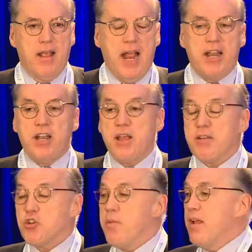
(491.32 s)
And it,
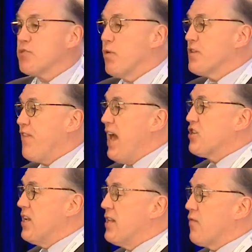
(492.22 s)
uh, to me, it's most
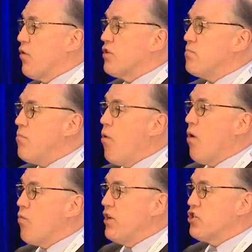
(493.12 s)
fascinating that there is
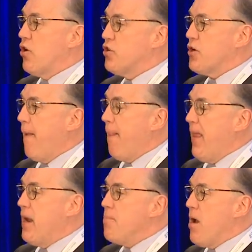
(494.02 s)
more research
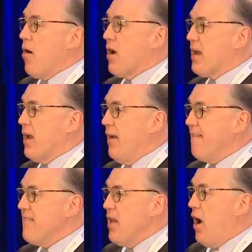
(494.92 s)
in America
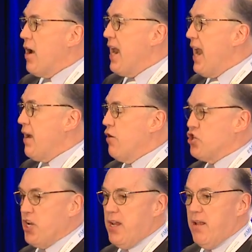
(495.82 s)
on
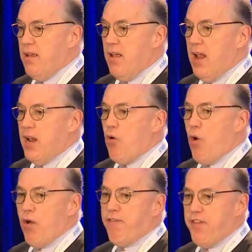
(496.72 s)
energy and
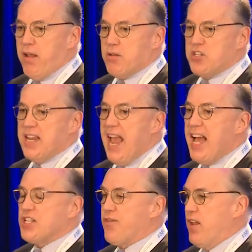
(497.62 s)
oil fields and
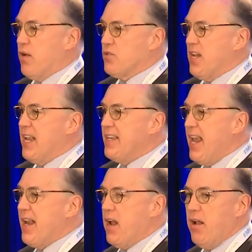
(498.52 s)
gas fields and
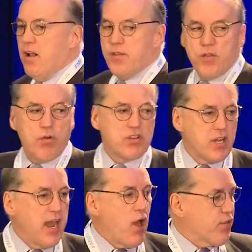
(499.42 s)
data than there is
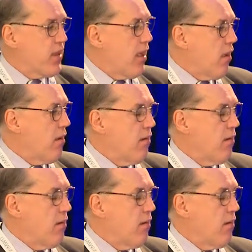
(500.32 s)
on healthcare.